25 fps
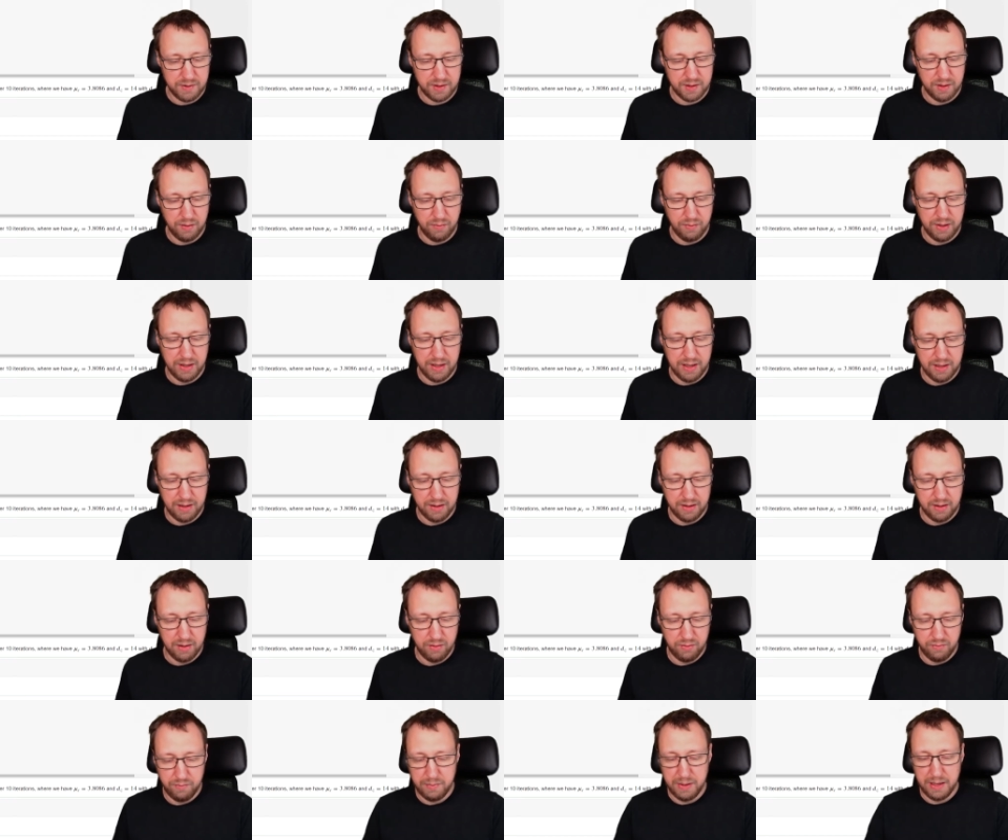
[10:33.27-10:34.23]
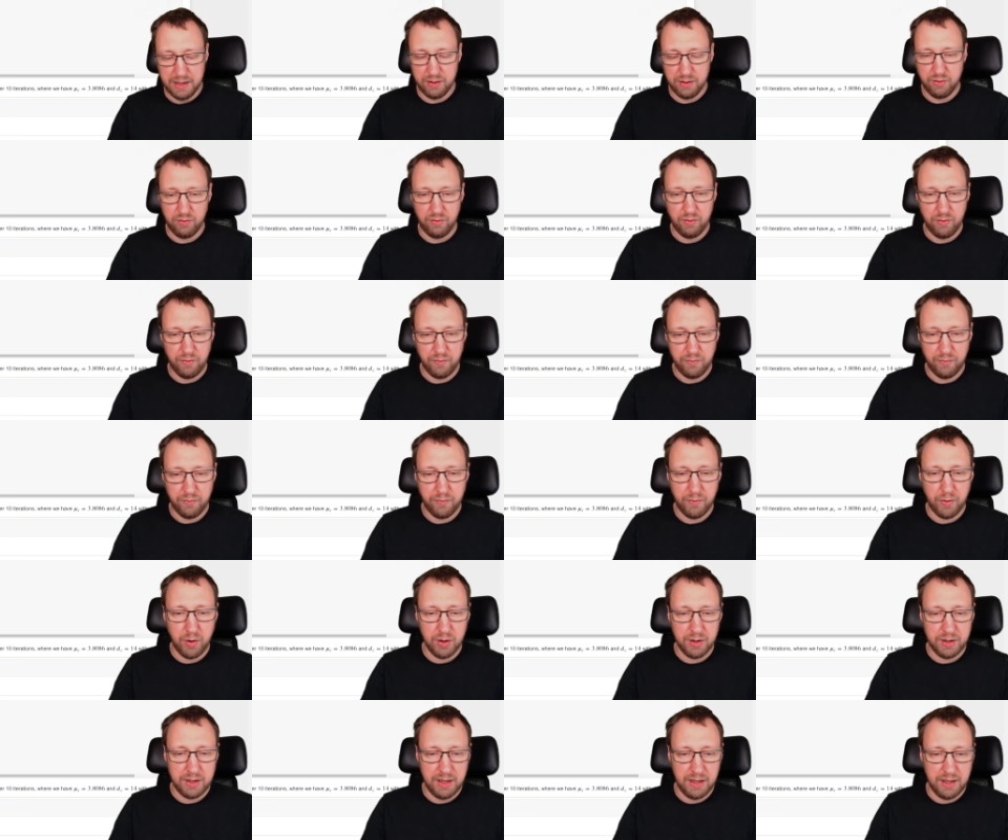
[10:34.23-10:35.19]
So we can
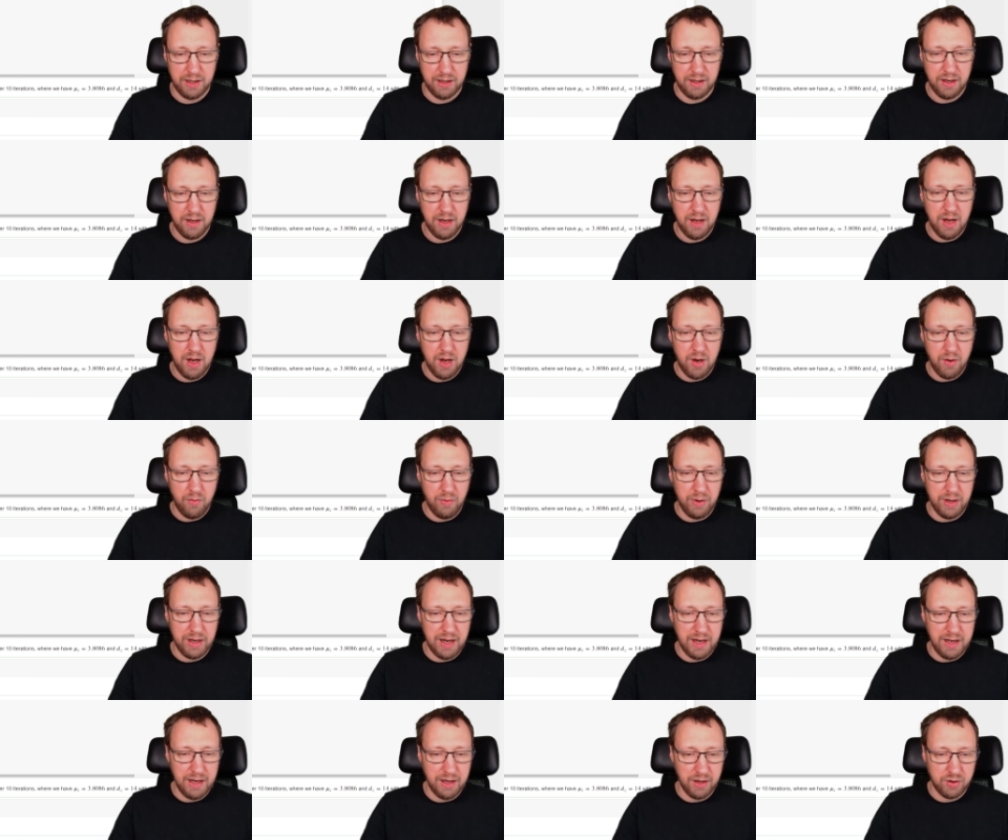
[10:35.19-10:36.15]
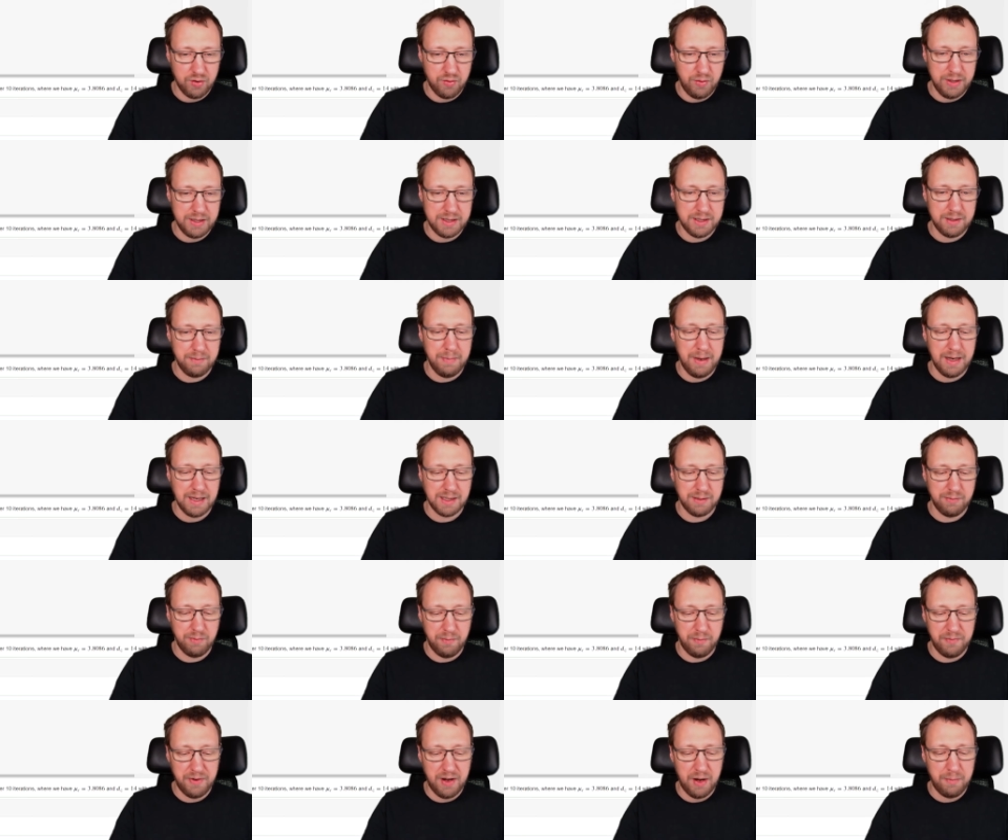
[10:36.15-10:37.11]
14, we can increase the
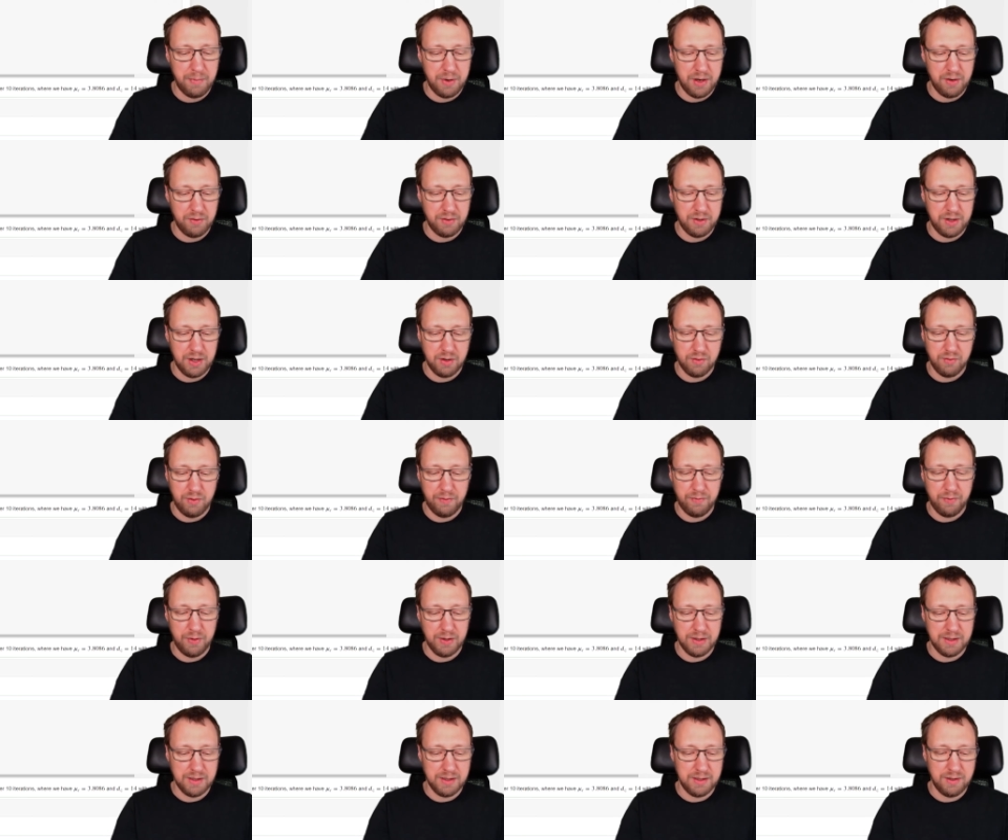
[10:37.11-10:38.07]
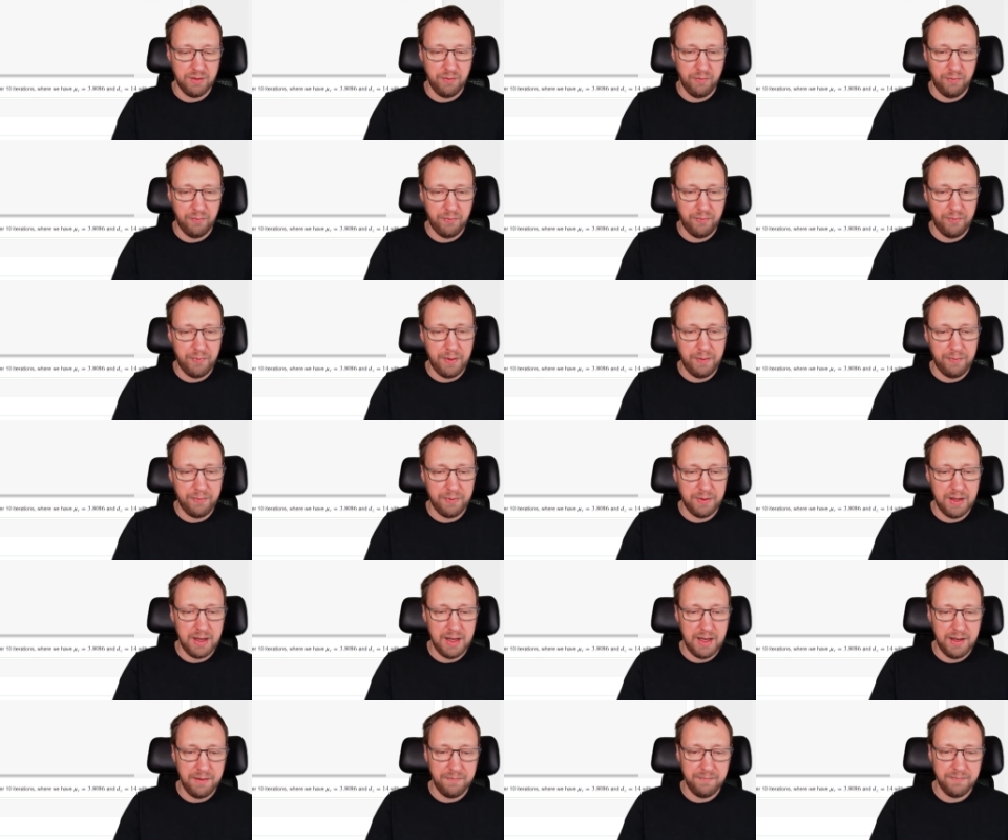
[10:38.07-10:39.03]
maximum variable node degree, for instance, to
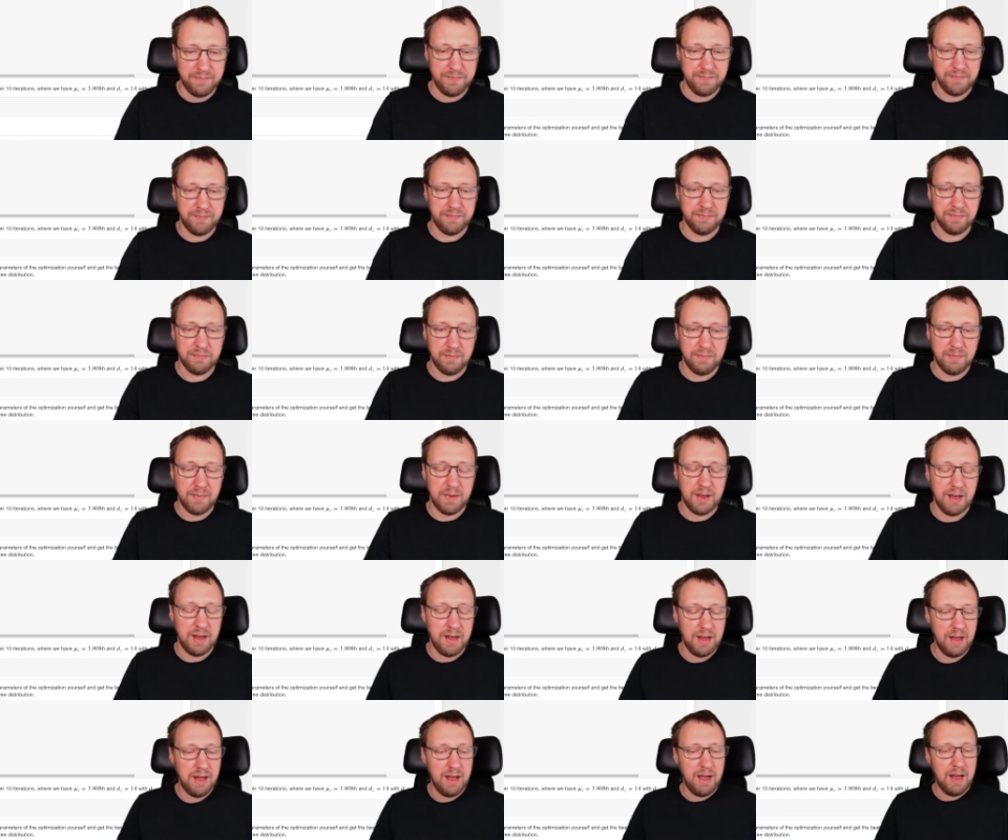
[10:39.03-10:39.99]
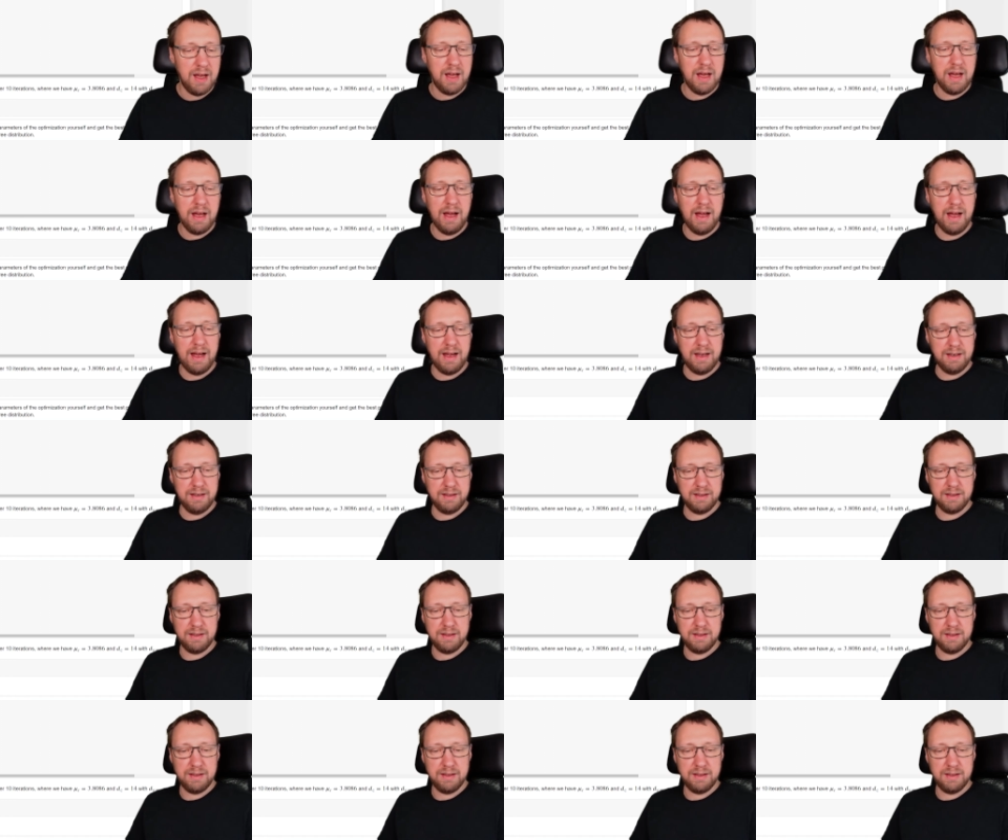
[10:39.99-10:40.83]
50, and